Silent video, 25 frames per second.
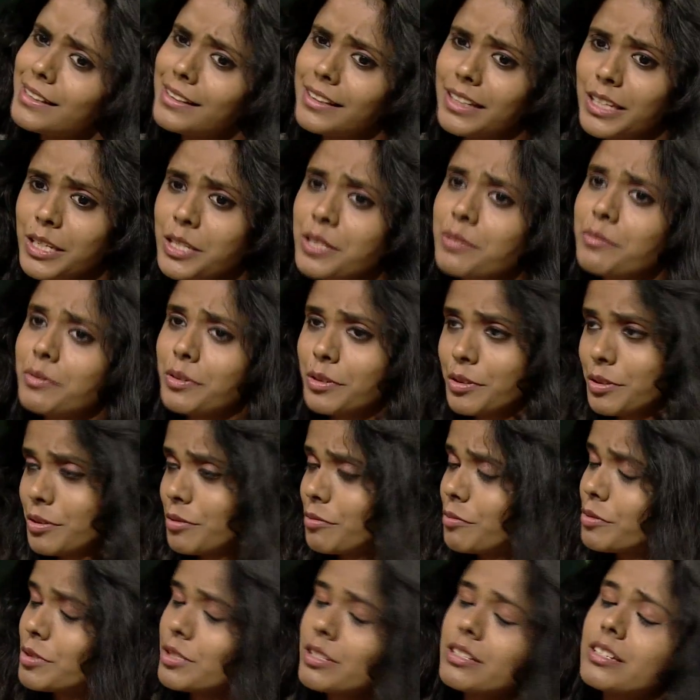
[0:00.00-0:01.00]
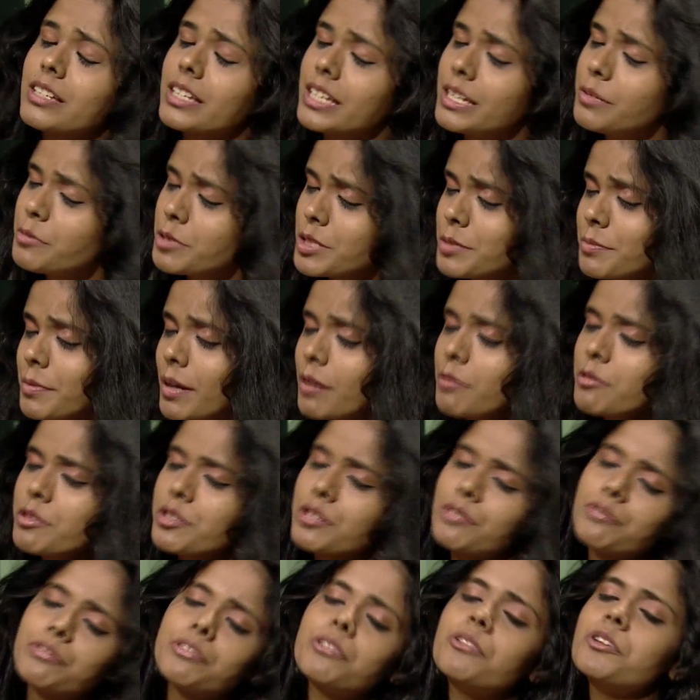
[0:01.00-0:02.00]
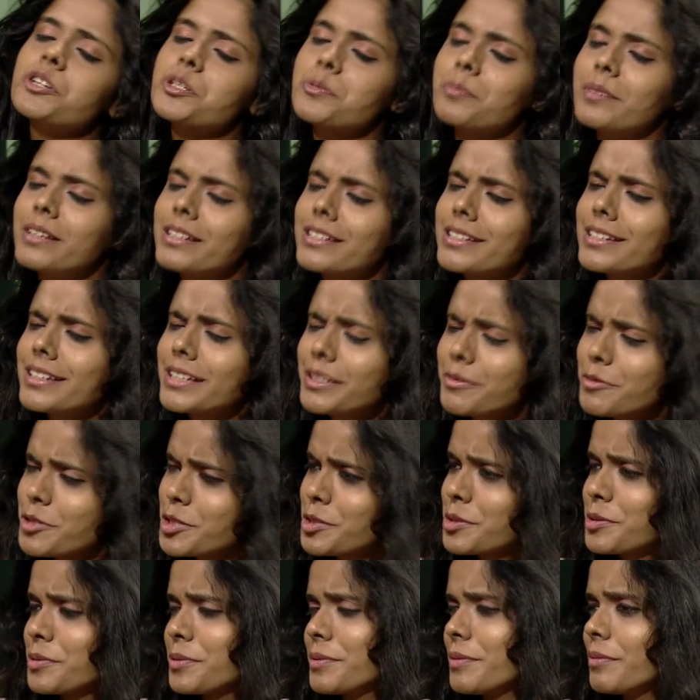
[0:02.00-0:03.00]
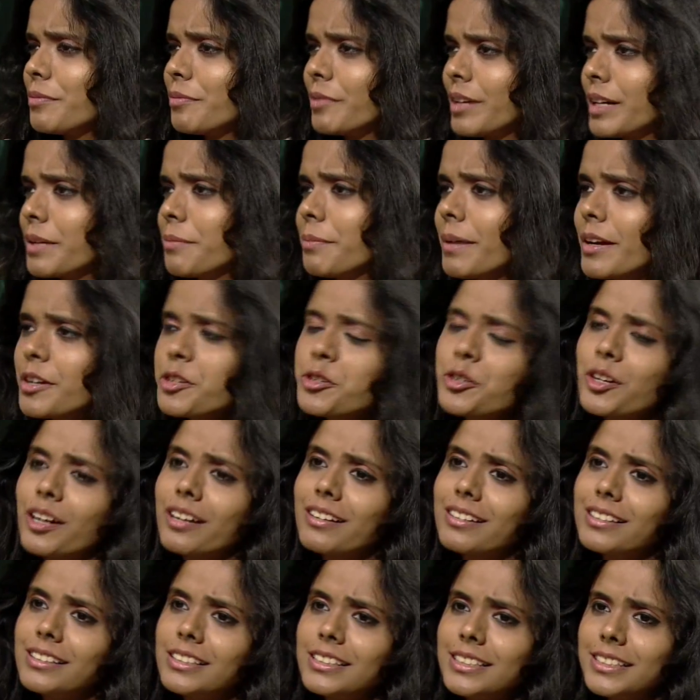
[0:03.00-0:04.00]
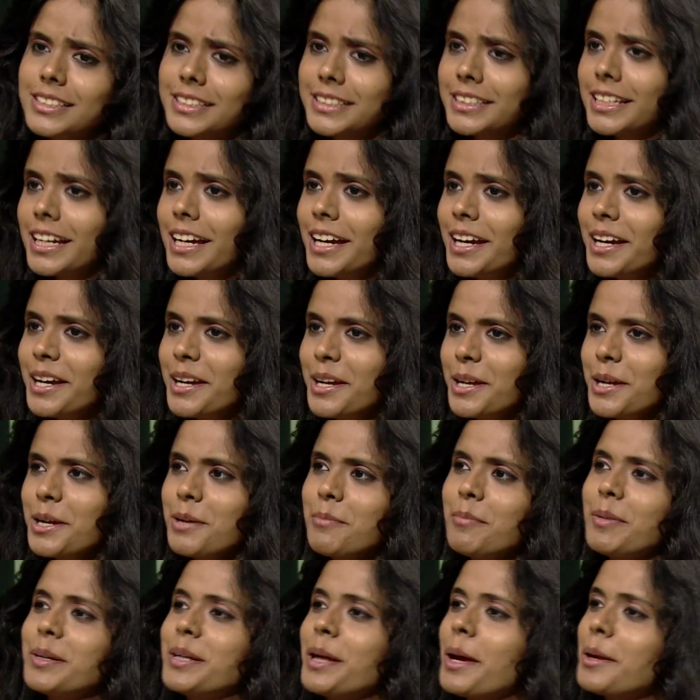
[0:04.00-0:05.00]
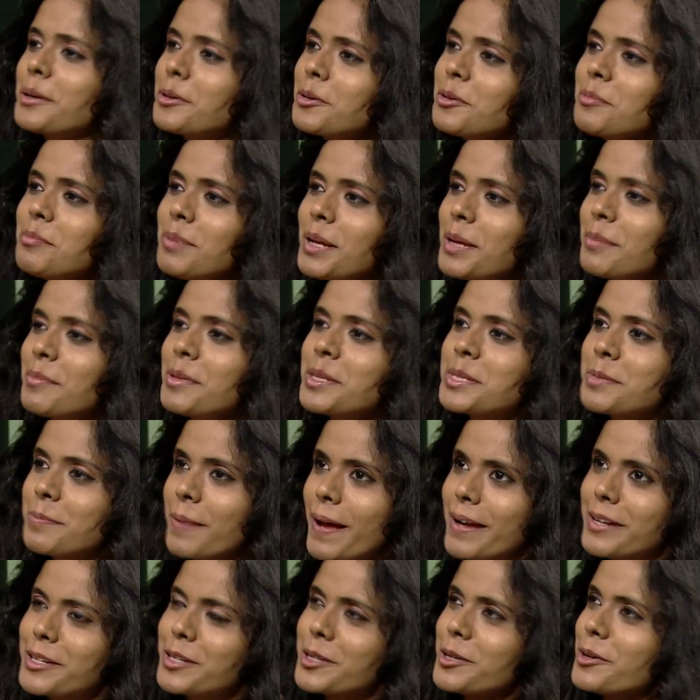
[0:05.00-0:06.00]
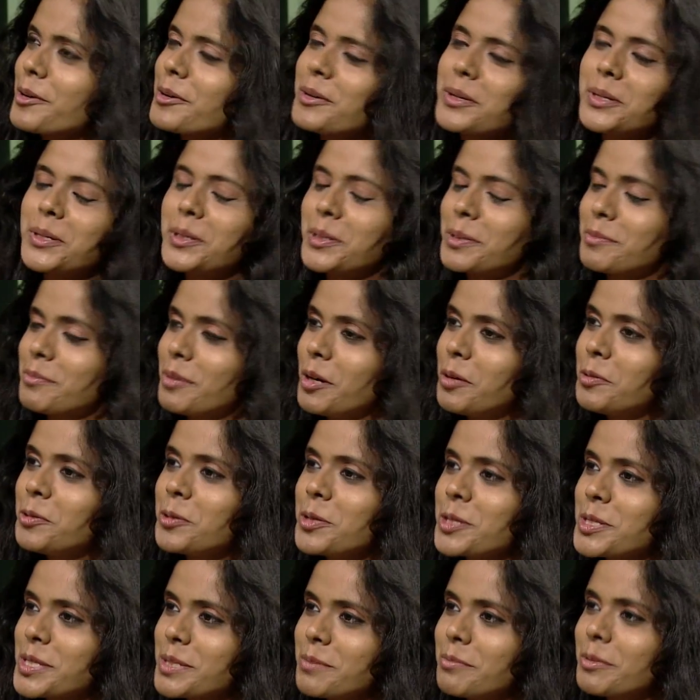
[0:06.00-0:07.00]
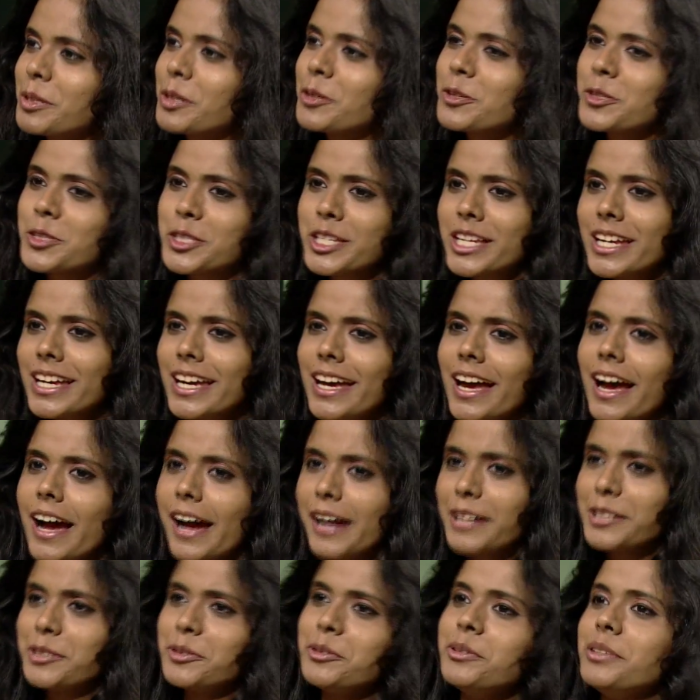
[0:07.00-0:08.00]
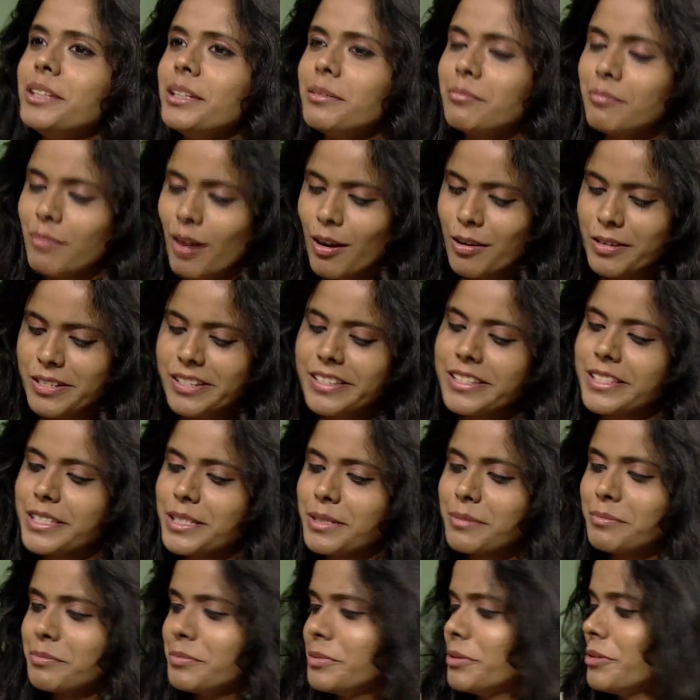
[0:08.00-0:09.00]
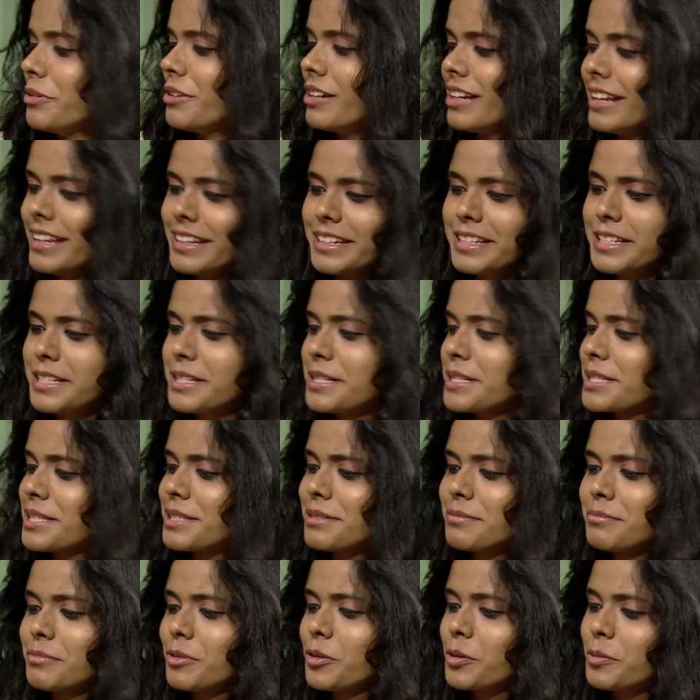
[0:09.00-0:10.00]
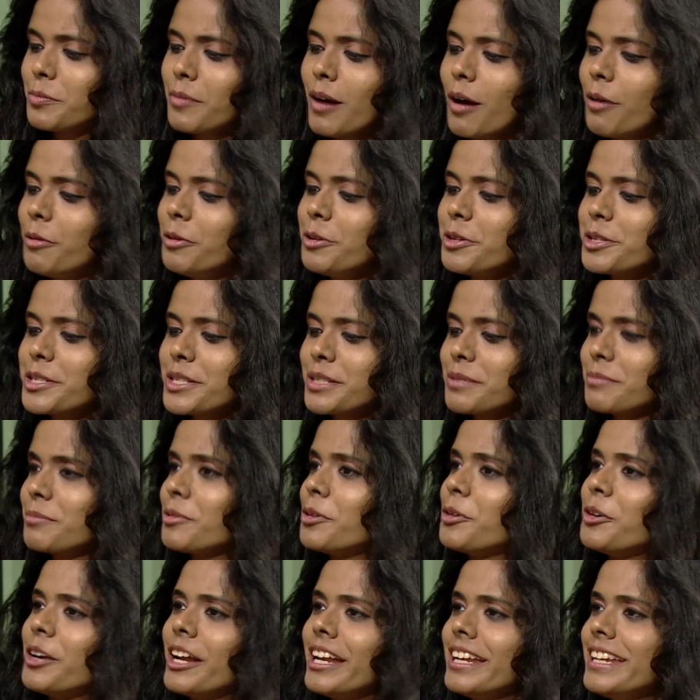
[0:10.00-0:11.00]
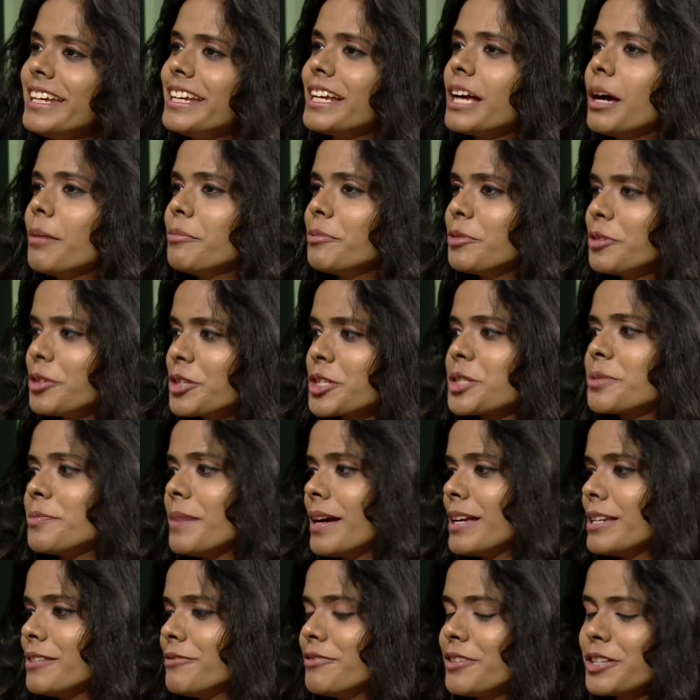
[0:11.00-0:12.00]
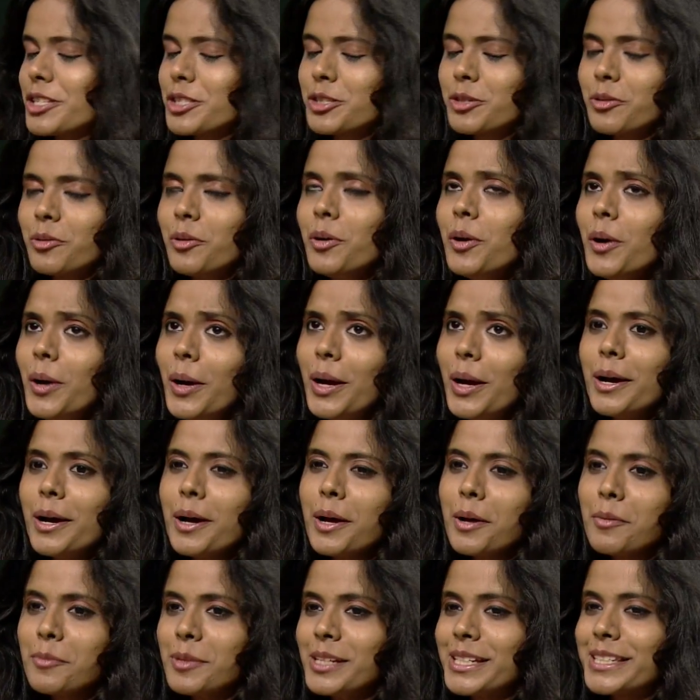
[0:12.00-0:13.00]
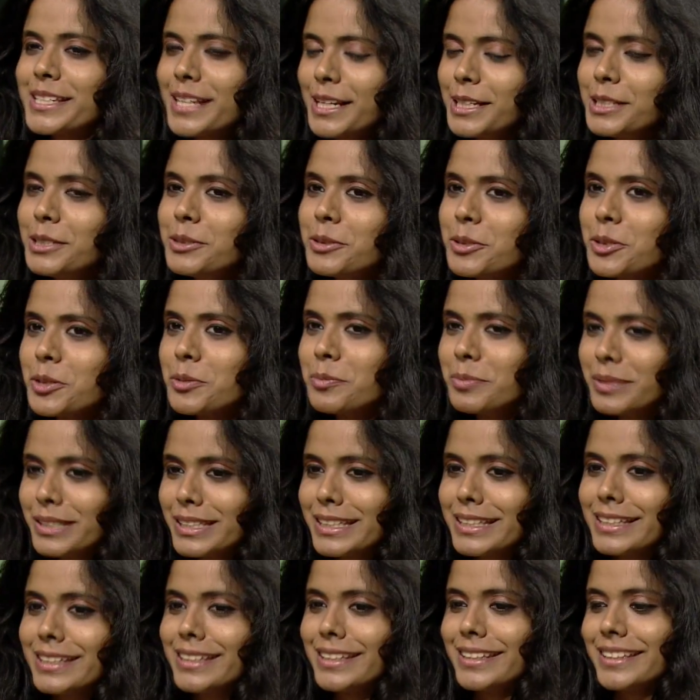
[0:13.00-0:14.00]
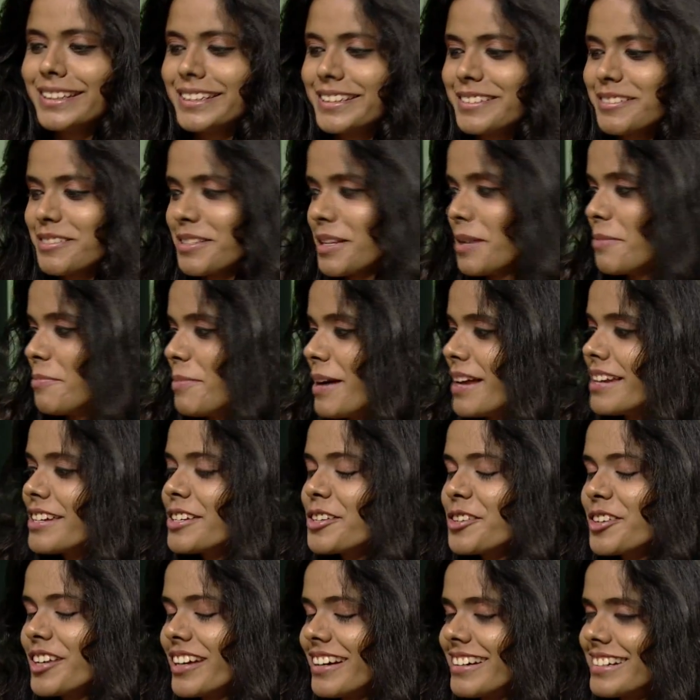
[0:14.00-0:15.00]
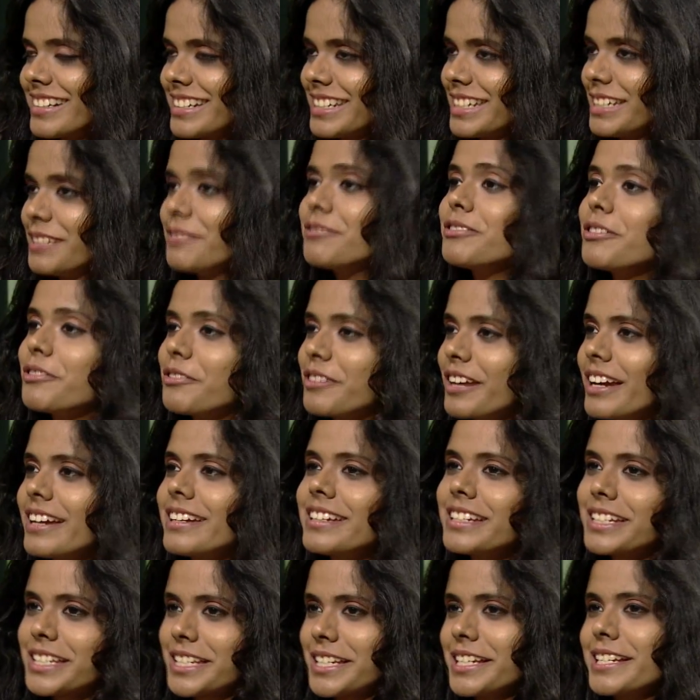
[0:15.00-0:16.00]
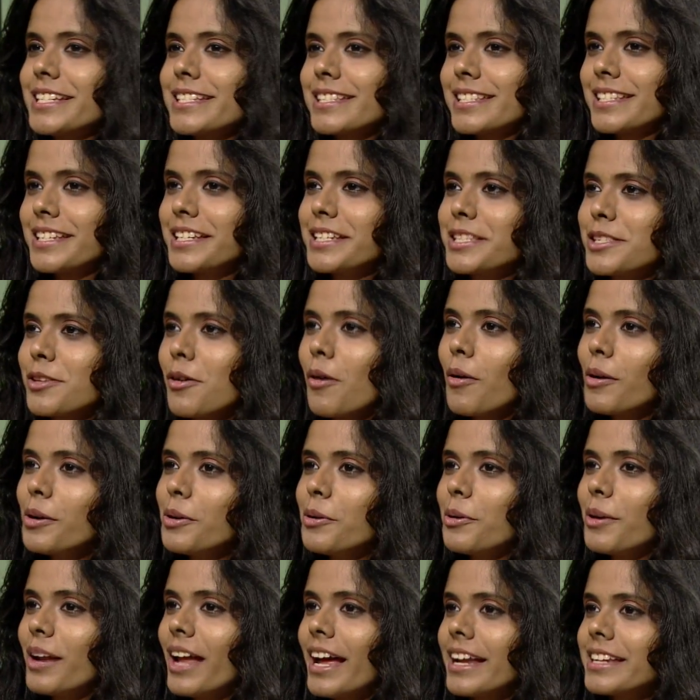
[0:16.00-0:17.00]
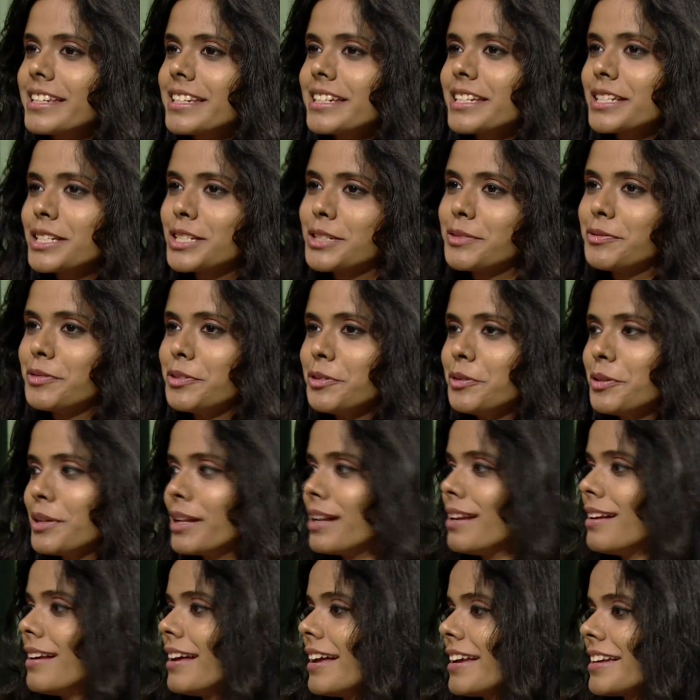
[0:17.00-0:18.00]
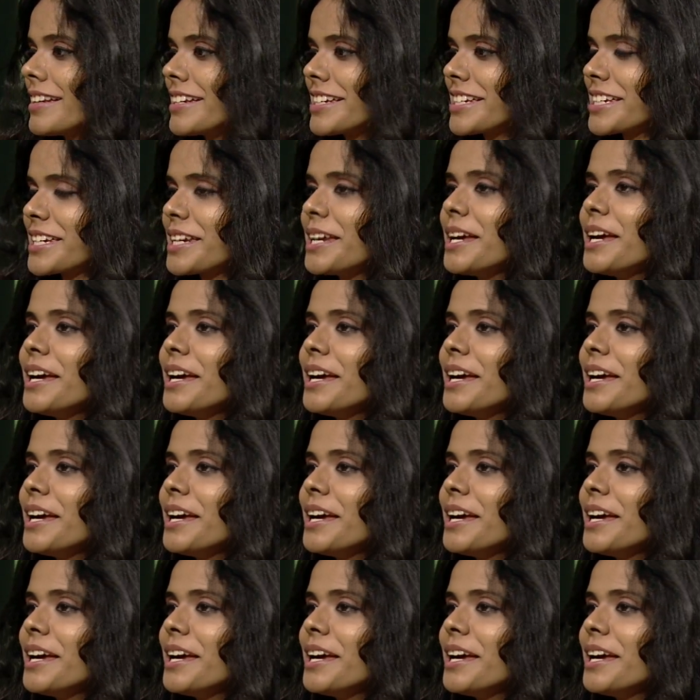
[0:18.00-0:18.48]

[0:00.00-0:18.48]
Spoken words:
he was a Maoist, of course, but he was very patriarchal. But I don't blame his patriarchy on Maoism, because I don't think Marxism or Leninism or Maoism or any communist manifesto will tell you to be a patriarch. If you've read it, it's all your latent feudal and